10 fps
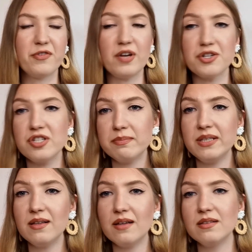
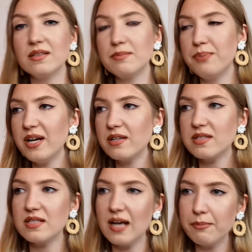Fashionably London
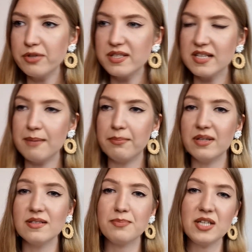bears some
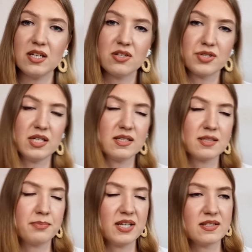resemblance, because
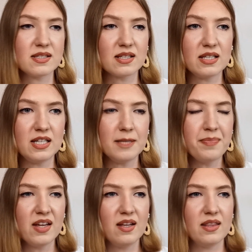it's
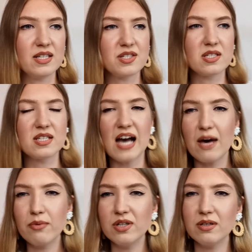basically this
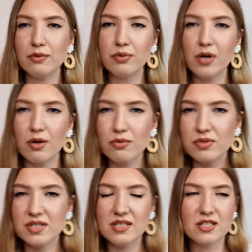sour
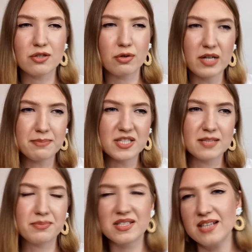rose, this
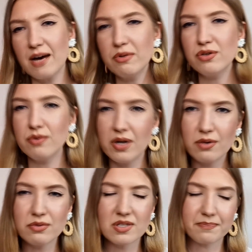crisp sour
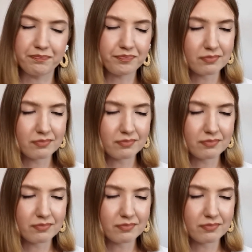rose.